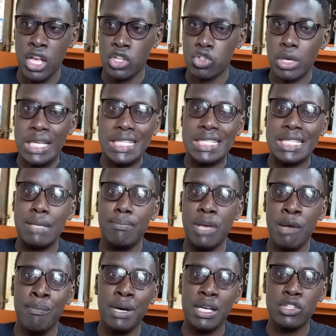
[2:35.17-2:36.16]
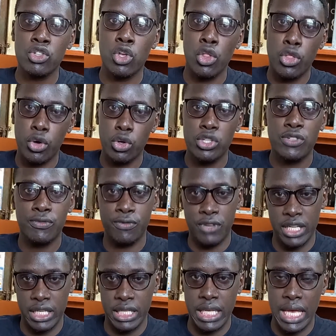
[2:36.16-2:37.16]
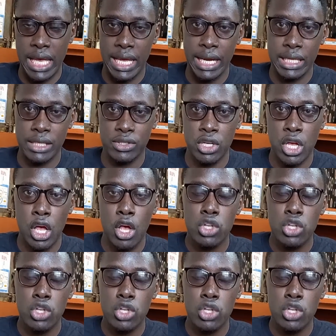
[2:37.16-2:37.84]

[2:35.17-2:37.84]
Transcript: So it remembers those very errors.